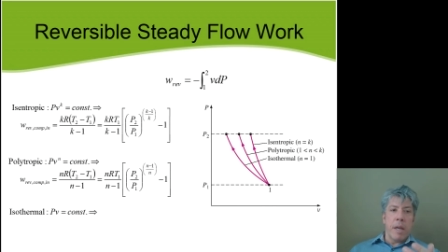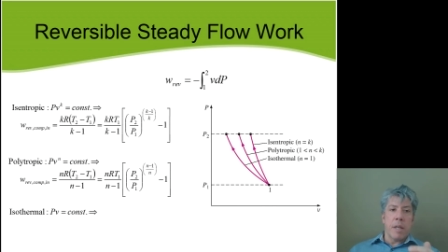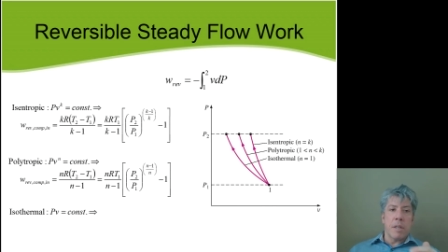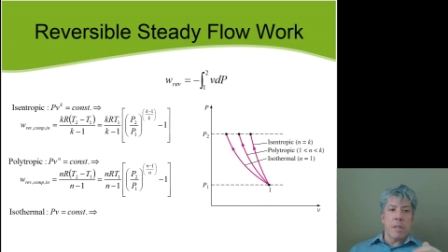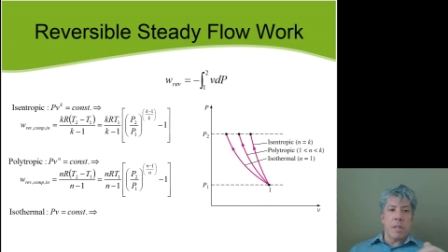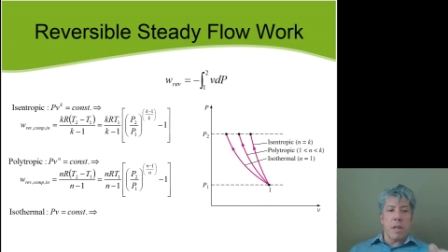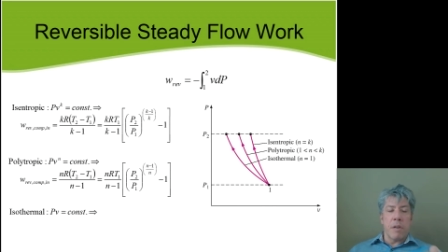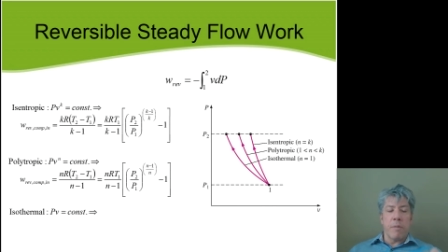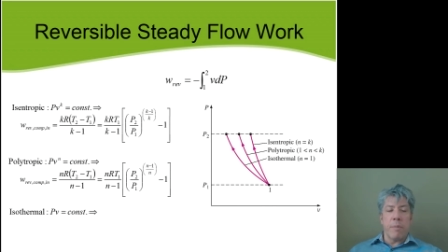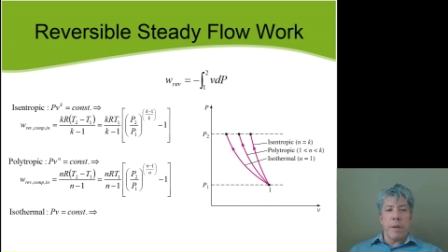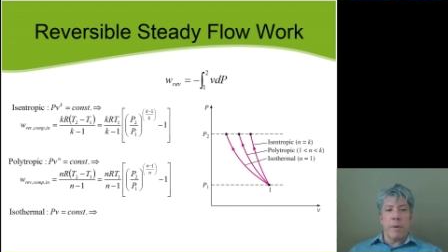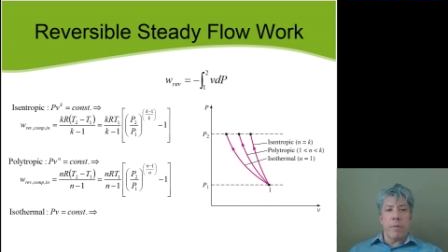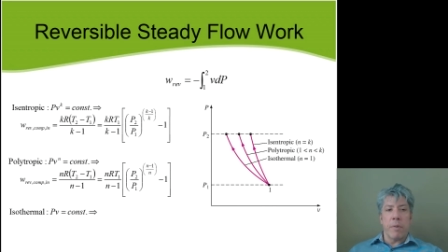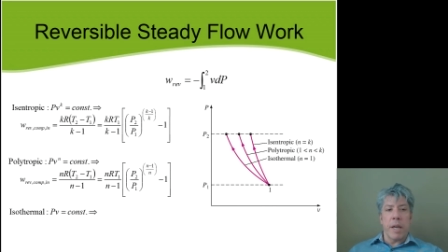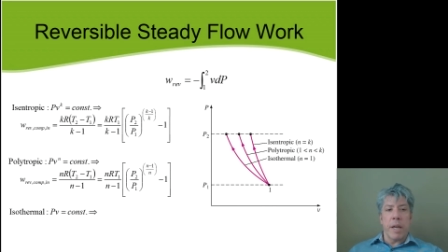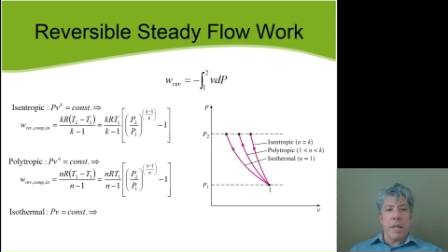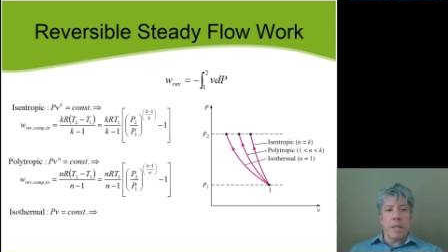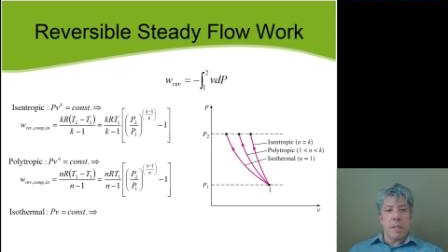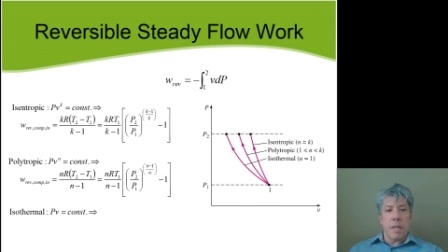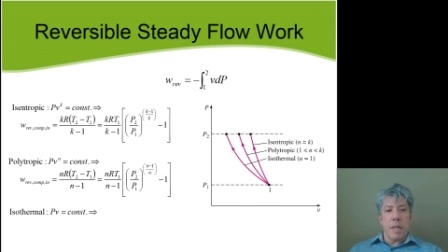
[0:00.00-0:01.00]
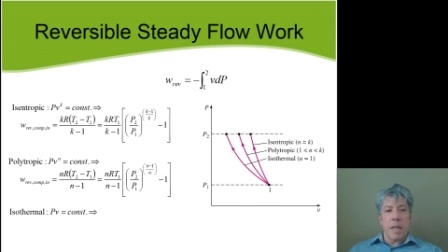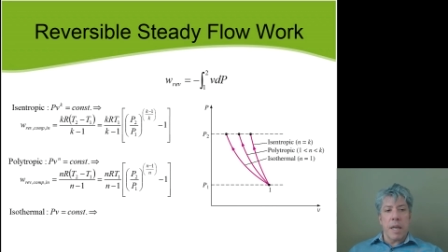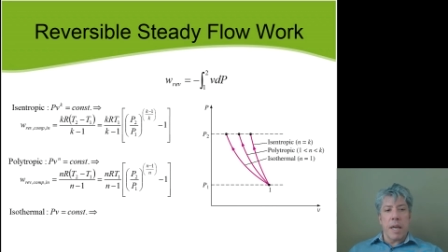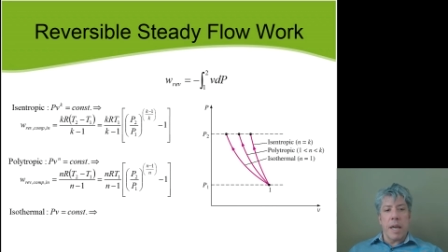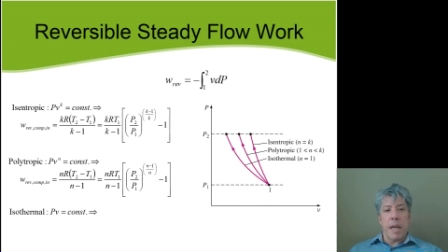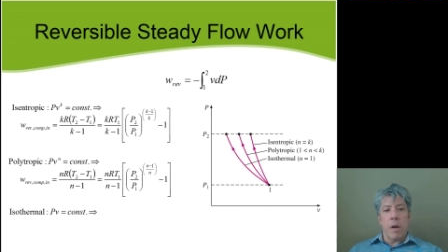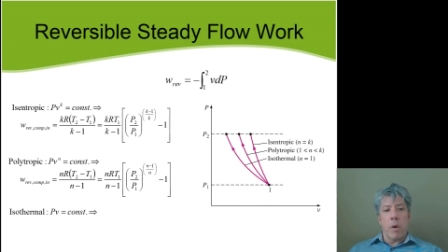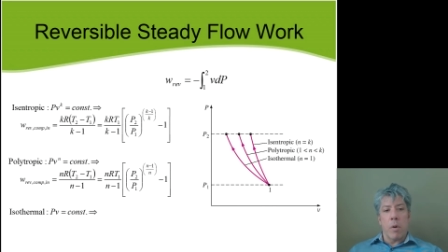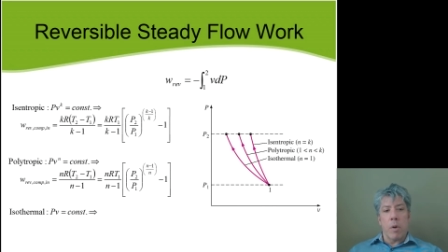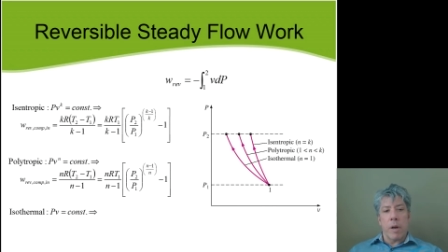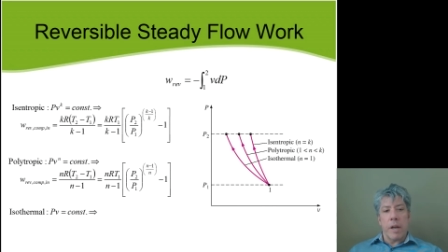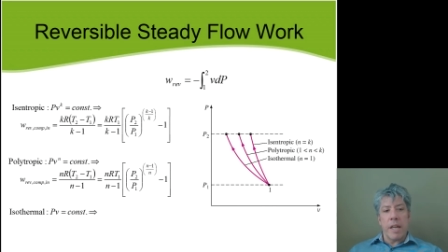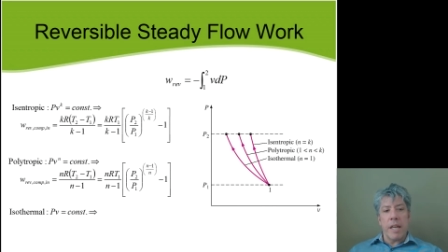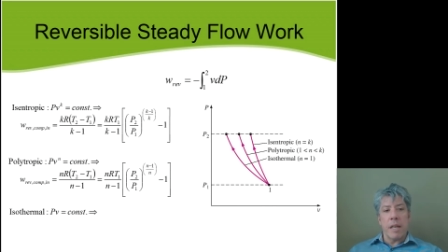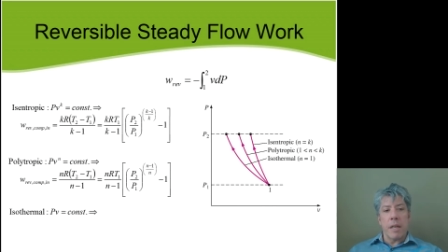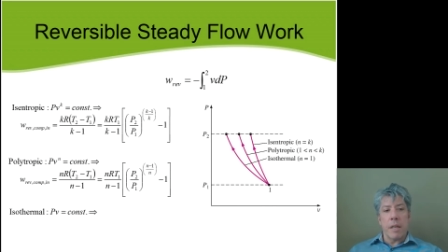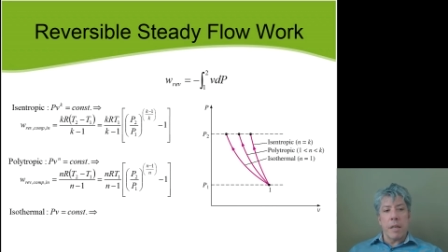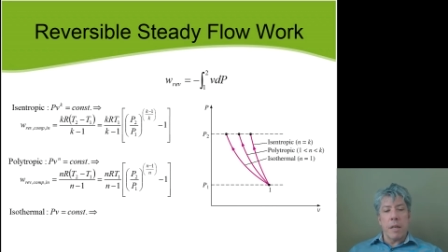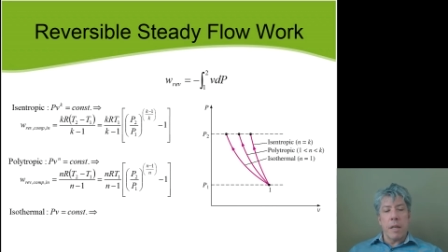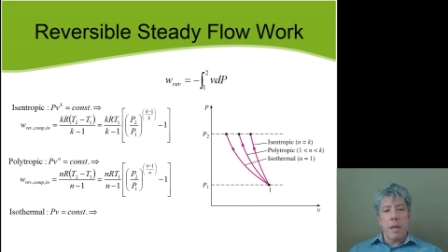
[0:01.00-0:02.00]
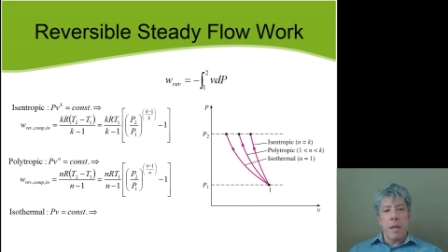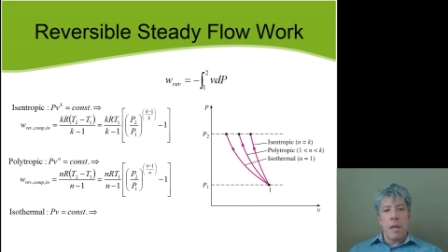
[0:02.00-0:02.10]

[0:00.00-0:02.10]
instead of being raised to K or N.